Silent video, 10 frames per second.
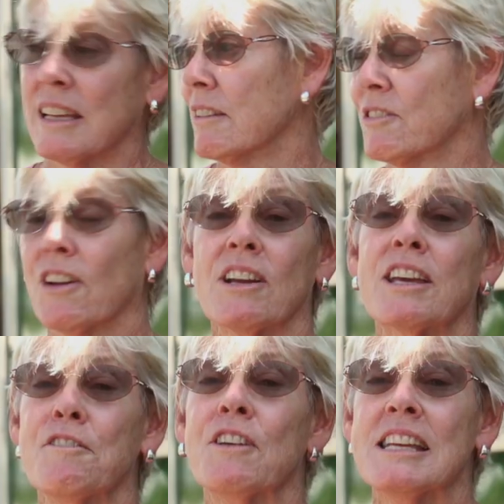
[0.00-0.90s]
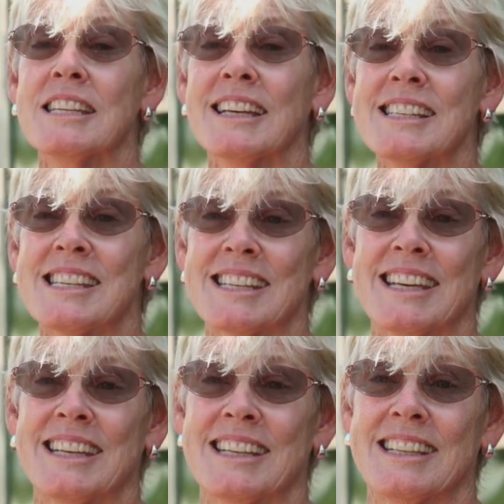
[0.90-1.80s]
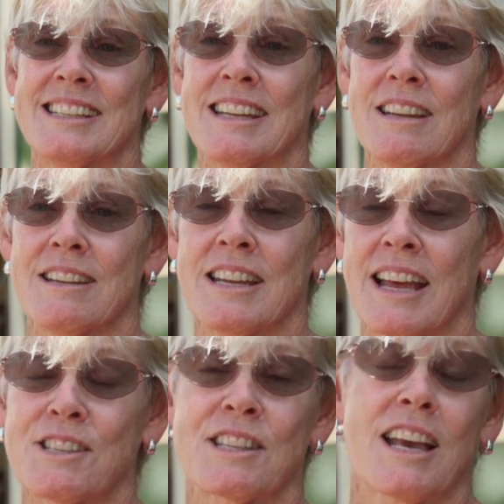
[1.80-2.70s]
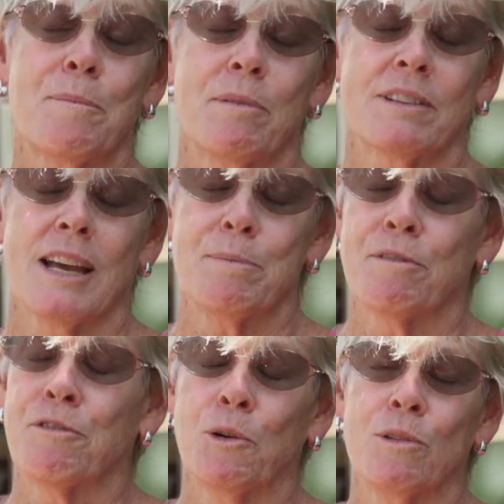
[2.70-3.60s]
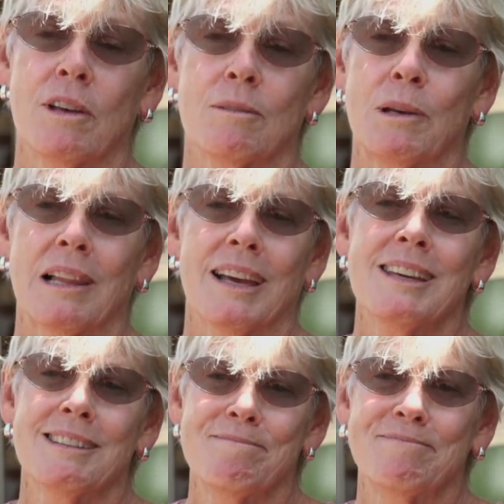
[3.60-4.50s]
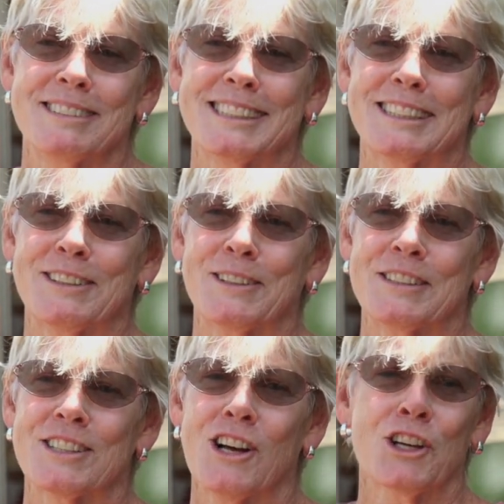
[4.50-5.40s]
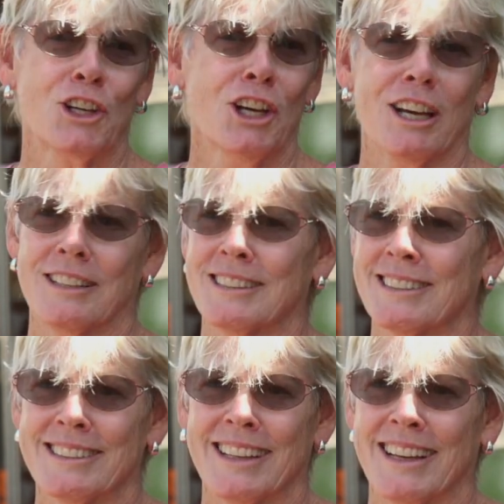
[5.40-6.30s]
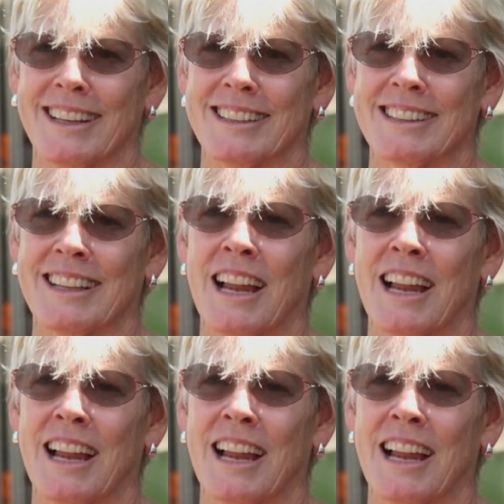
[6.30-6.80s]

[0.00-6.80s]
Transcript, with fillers: Yeah, it's very convenient and it, it has the type of, type of food that we like. So it's all good. Yeah.